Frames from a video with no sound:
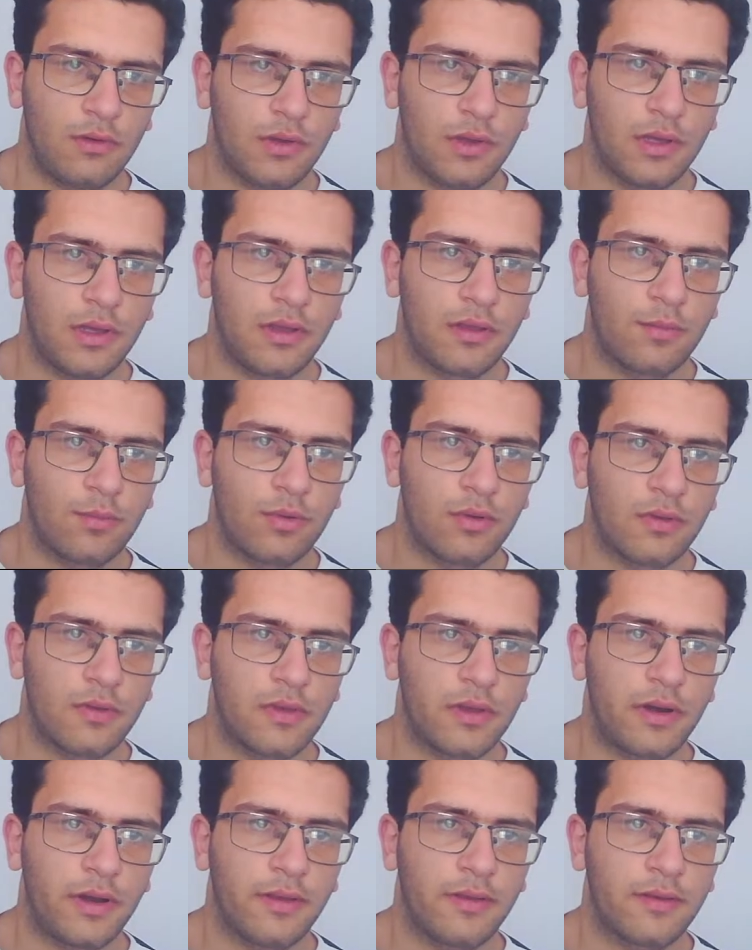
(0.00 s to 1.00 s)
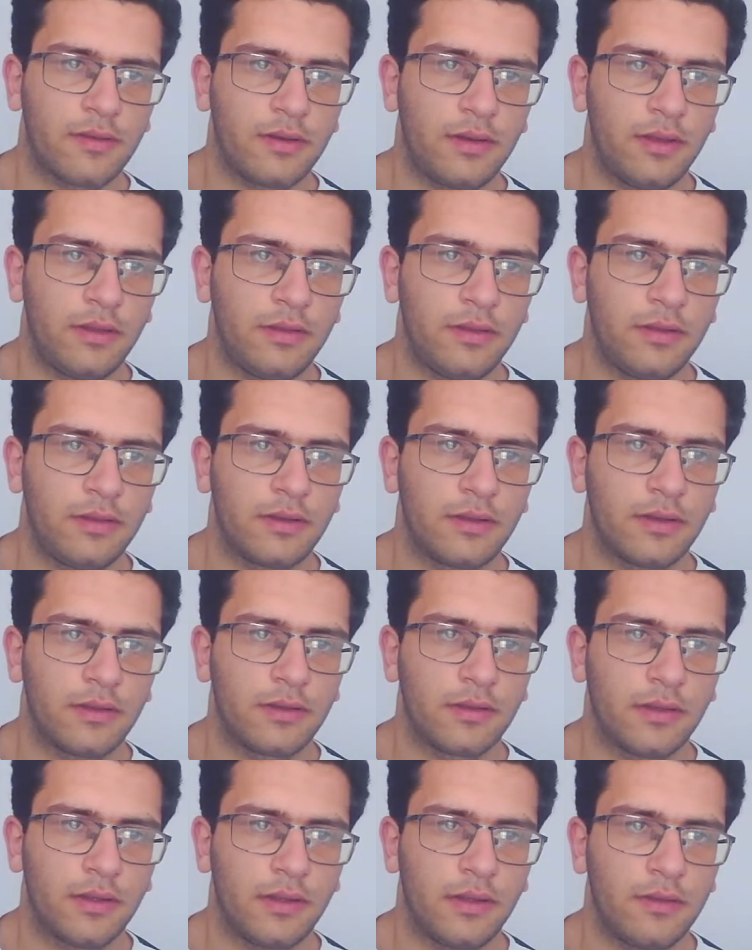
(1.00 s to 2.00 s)
Okay, sponsor isolated
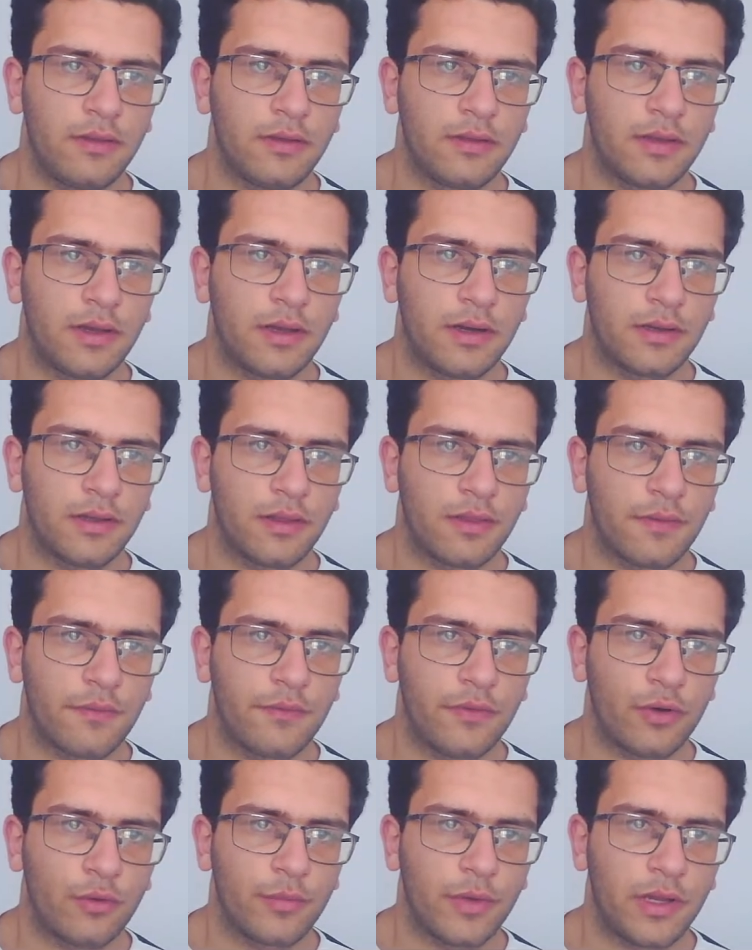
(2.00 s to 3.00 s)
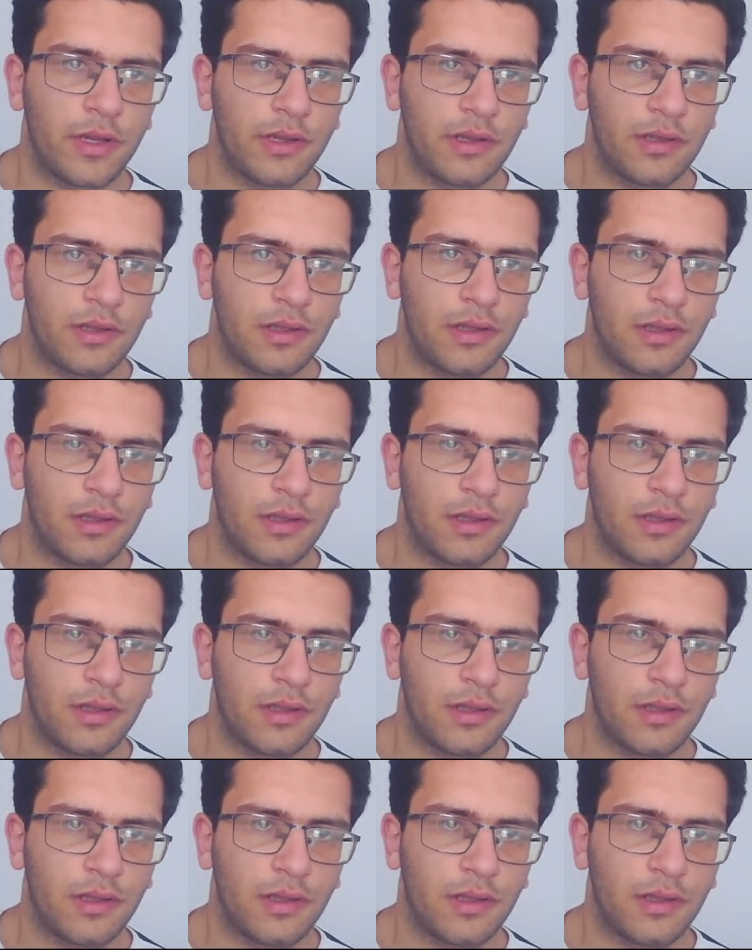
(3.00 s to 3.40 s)
and easy targets for me.